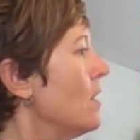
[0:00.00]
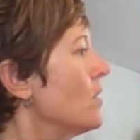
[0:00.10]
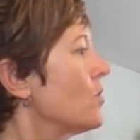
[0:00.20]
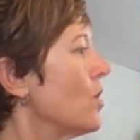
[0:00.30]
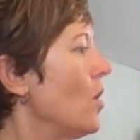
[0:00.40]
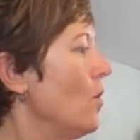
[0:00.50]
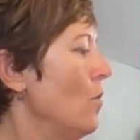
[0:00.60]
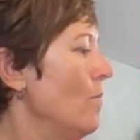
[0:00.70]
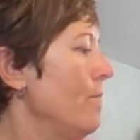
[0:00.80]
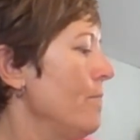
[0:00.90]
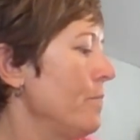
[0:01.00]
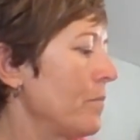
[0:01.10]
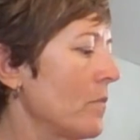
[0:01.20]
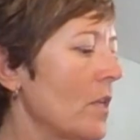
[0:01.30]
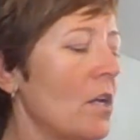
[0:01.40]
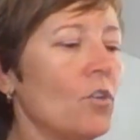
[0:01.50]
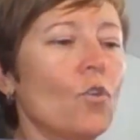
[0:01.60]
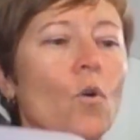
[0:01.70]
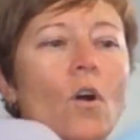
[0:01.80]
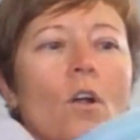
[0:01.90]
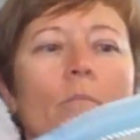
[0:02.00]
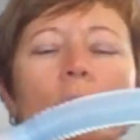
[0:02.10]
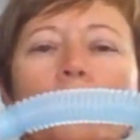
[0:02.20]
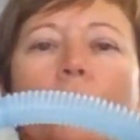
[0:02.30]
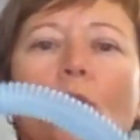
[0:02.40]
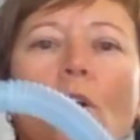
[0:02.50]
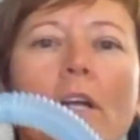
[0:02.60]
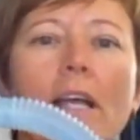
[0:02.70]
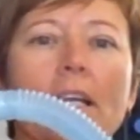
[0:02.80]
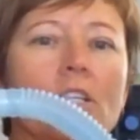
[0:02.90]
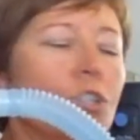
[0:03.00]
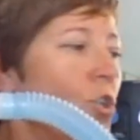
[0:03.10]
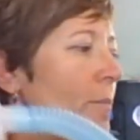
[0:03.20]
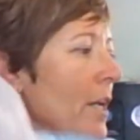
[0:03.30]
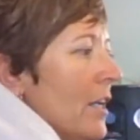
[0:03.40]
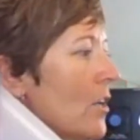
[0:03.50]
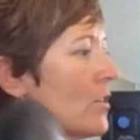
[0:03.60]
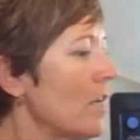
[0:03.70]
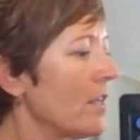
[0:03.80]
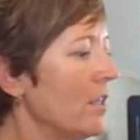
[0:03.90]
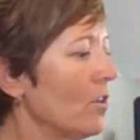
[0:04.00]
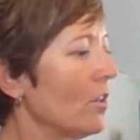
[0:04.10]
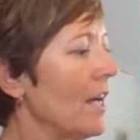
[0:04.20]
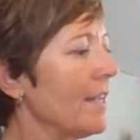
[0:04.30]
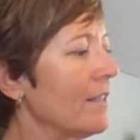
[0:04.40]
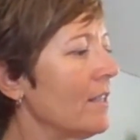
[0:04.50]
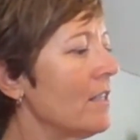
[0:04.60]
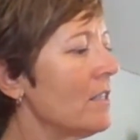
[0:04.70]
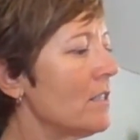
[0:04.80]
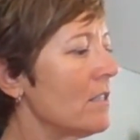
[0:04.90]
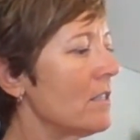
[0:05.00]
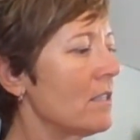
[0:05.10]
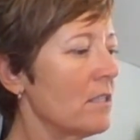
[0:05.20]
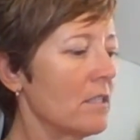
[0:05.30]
So your blue corrugated tubing goes on here like this.